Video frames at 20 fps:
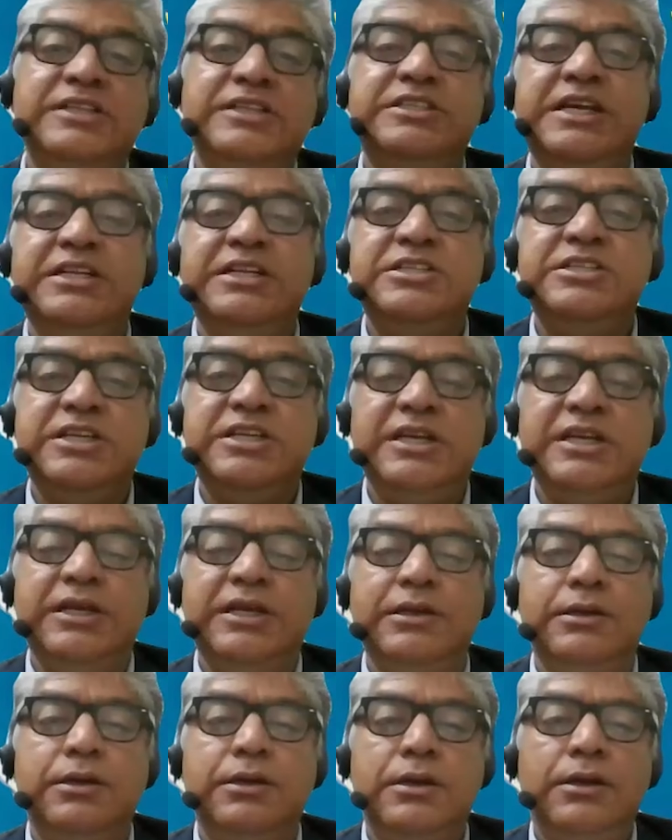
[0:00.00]
the
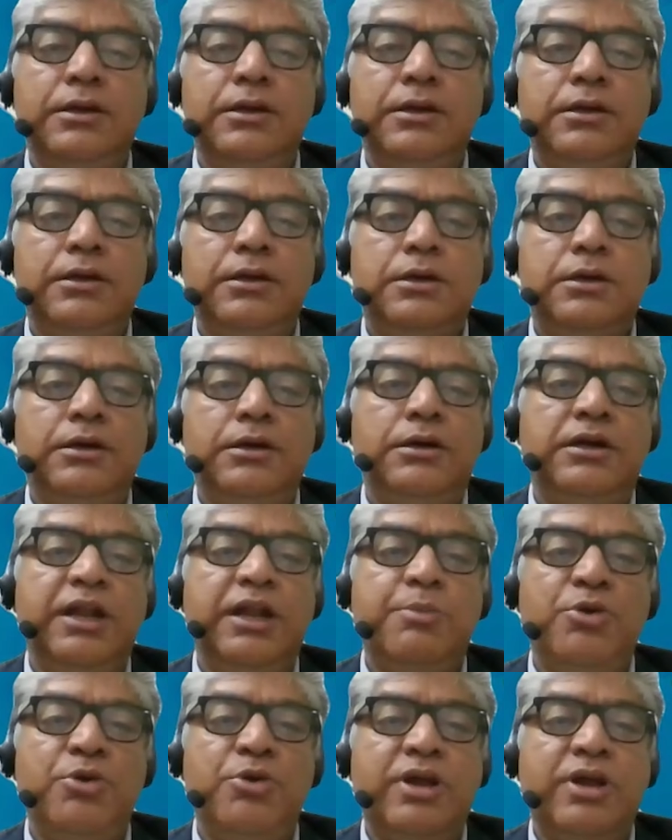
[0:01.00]
changing
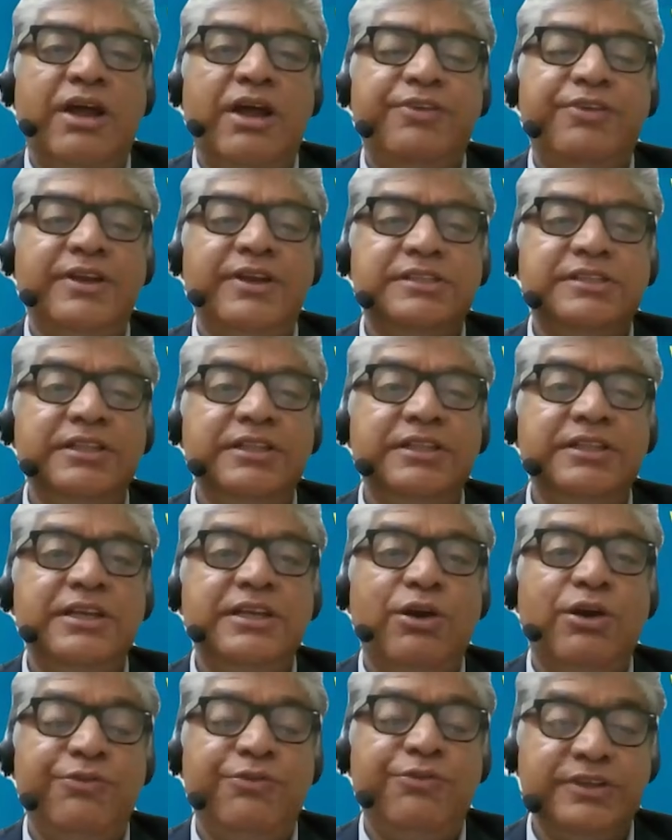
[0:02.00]
demographics in
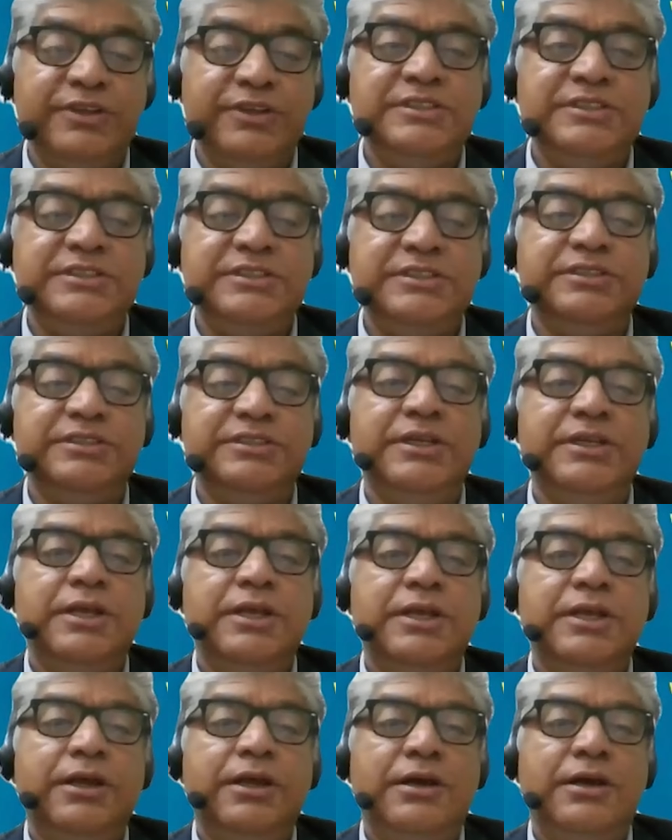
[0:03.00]
the office,
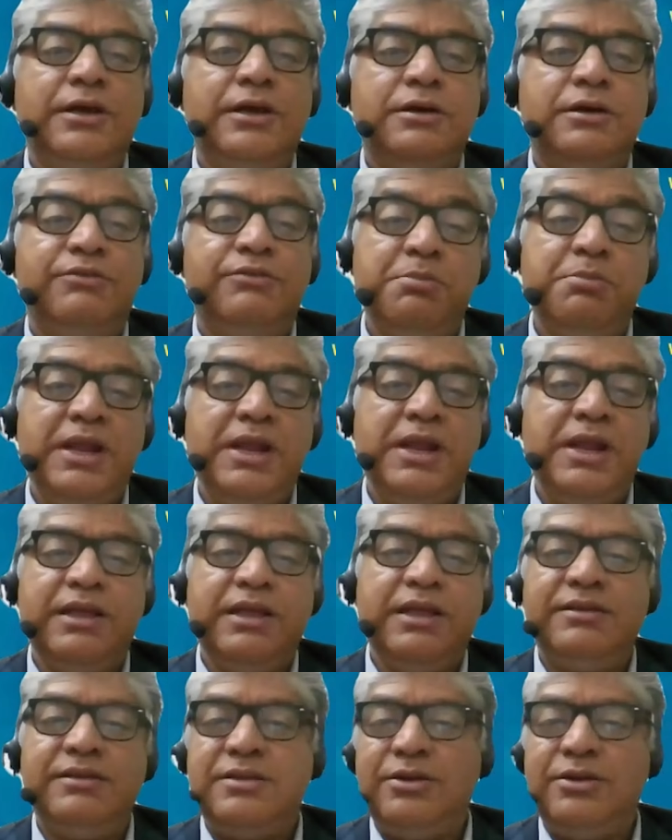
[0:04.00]

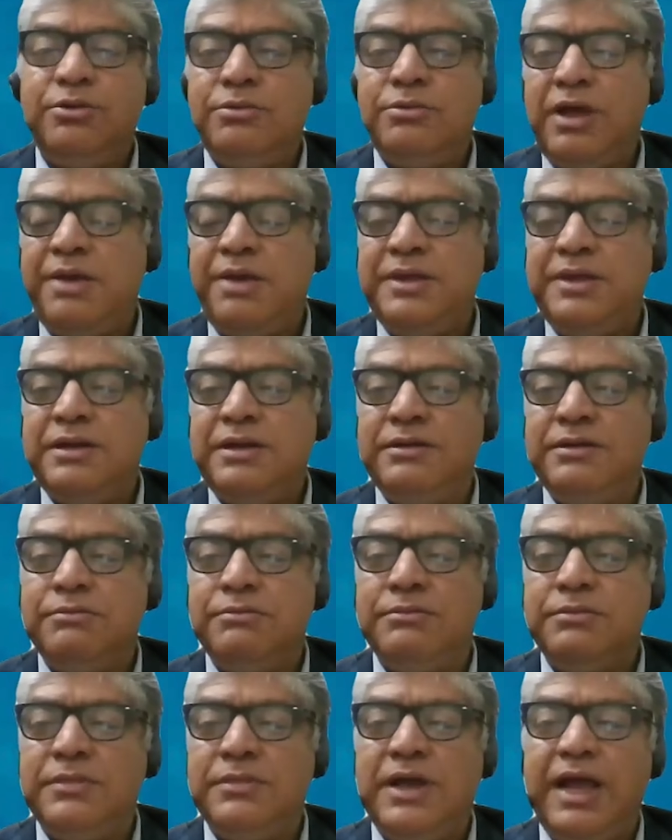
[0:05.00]
workplace, I mean,
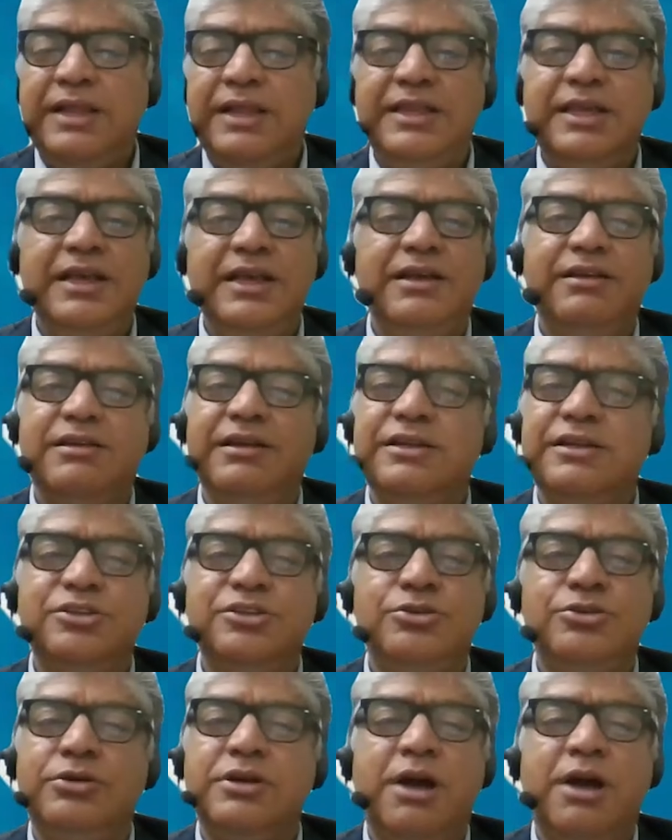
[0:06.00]
I think it
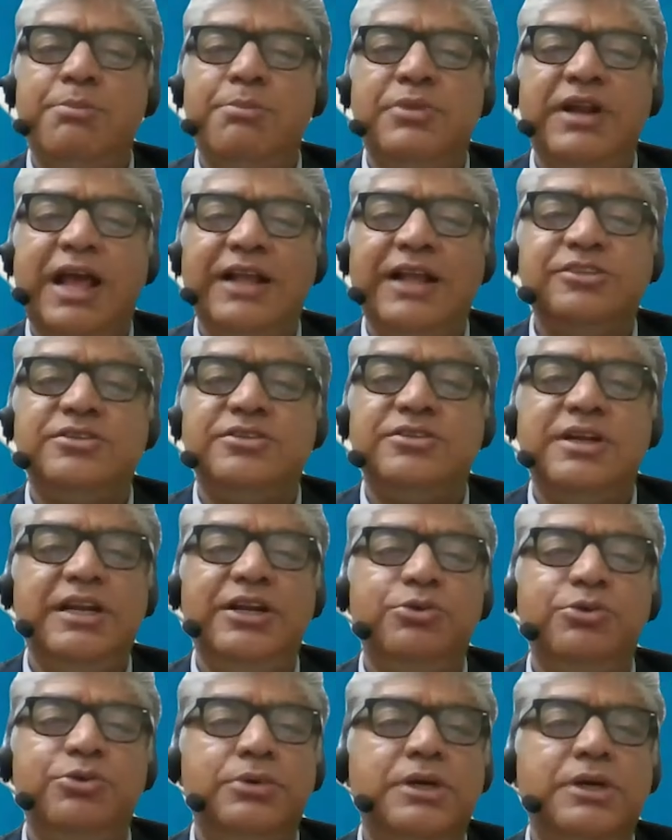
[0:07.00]
should come
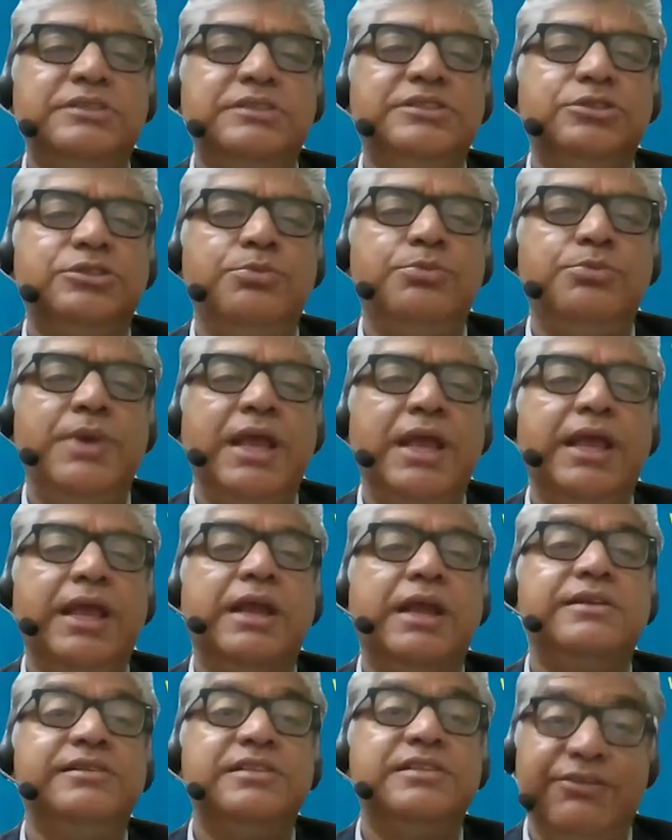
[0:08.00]
naturally to us to make
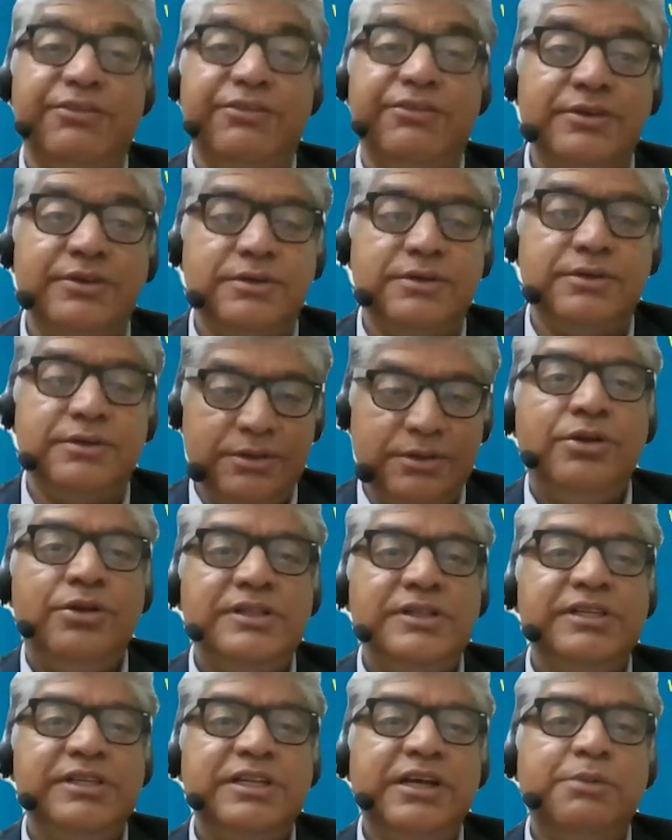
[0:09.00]
it safer. I
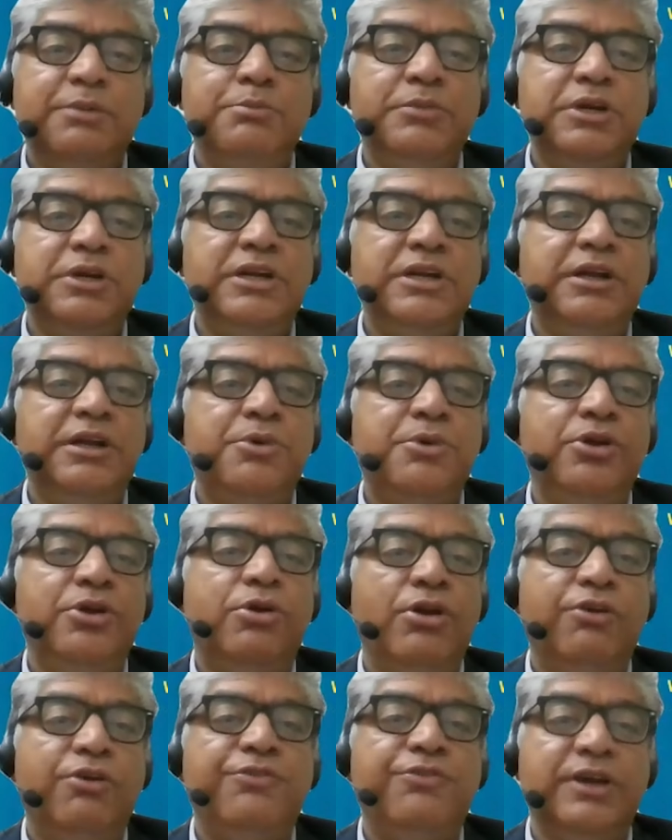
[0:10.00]
mean, it's incumbent upon
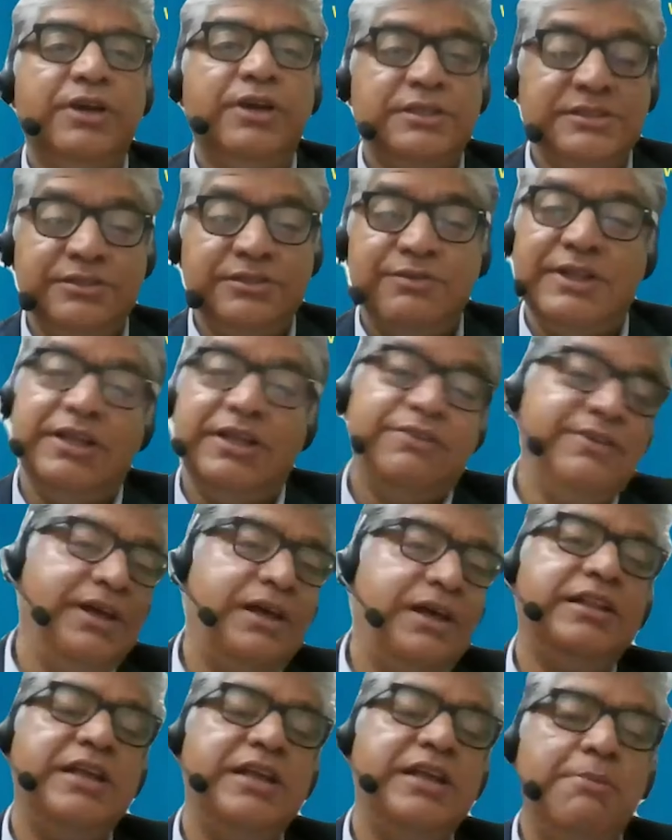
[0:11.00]
all of us, whether we
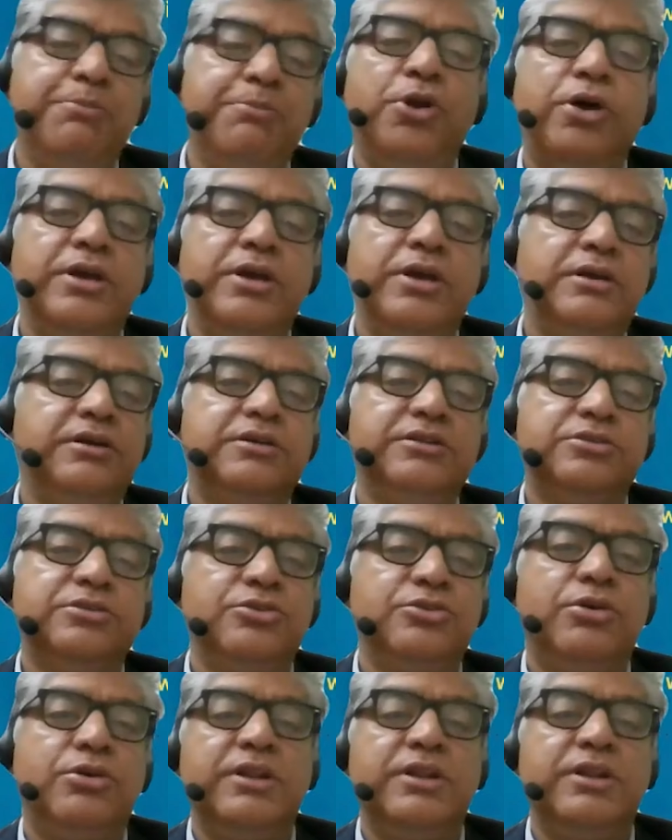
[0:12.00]
are the
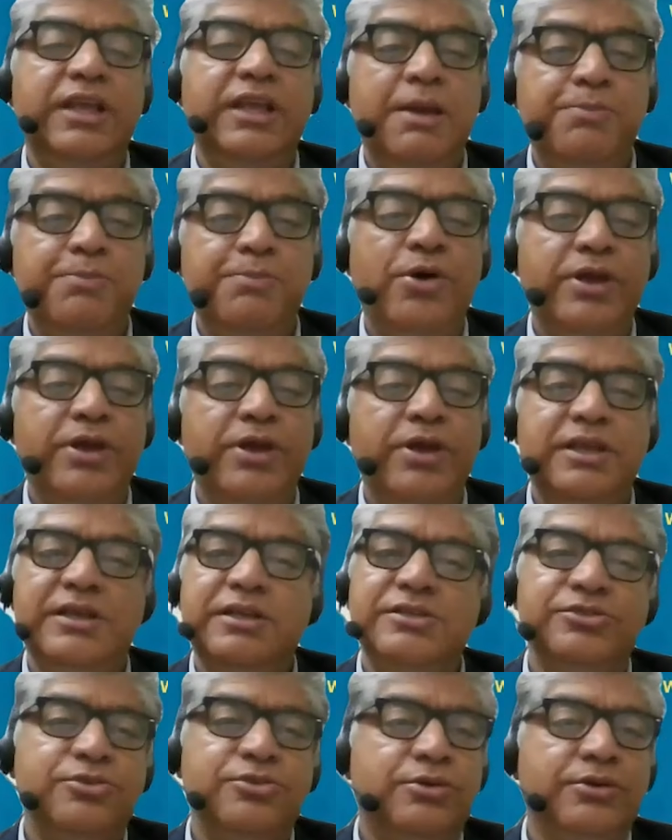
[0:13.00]
employers or the
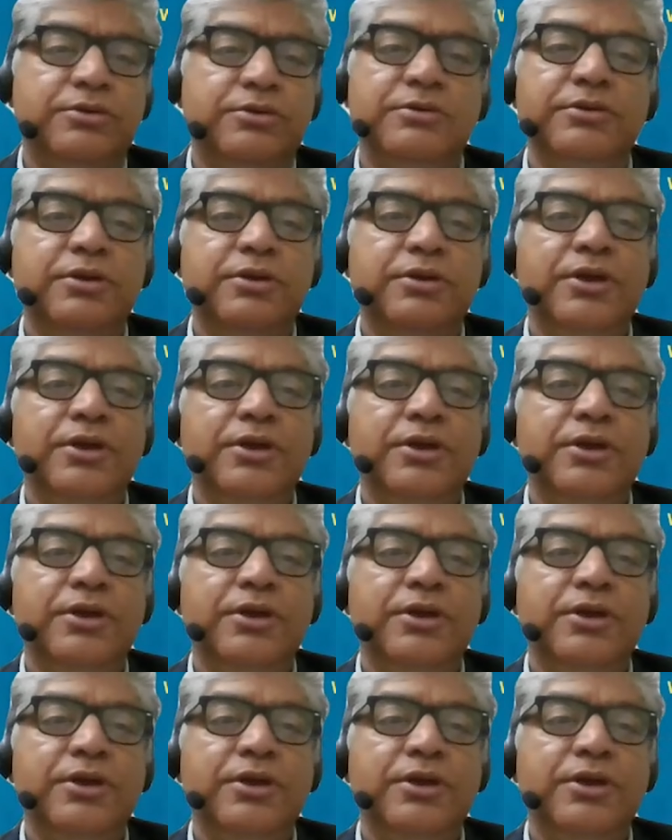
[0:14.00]
employees or